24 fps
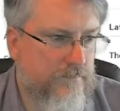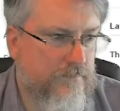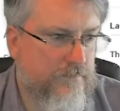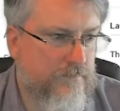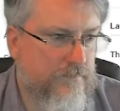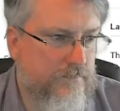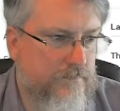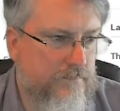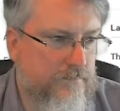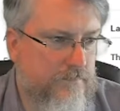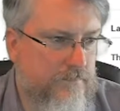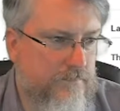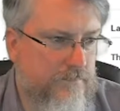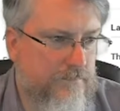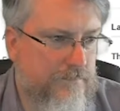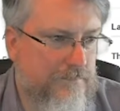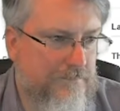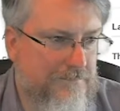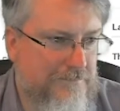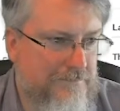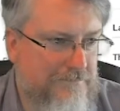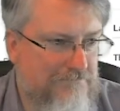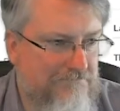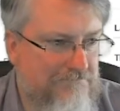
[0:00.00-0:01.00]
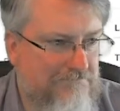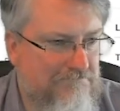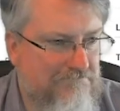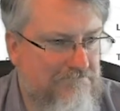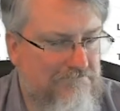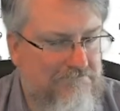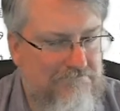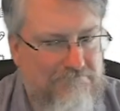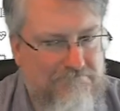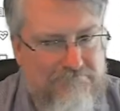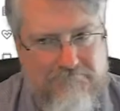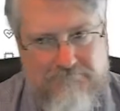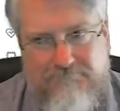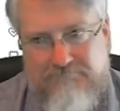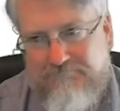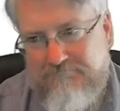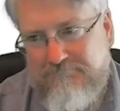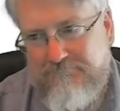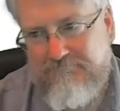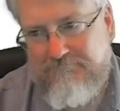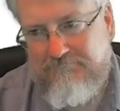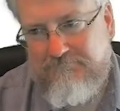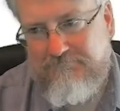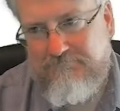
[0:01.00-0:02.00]
to quickly connect your tenant to
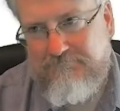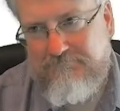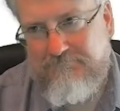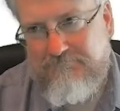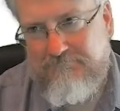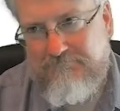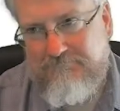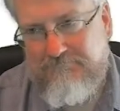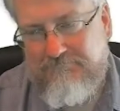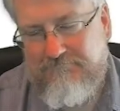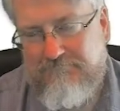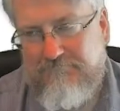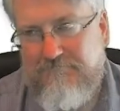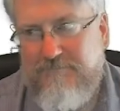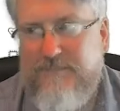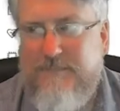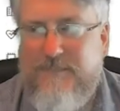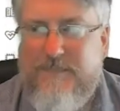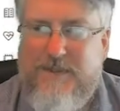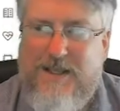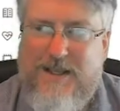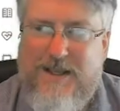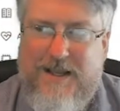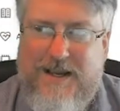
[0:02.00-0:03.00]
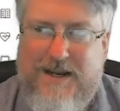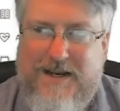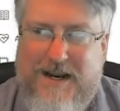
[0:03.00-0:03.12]
multiple types of user stores.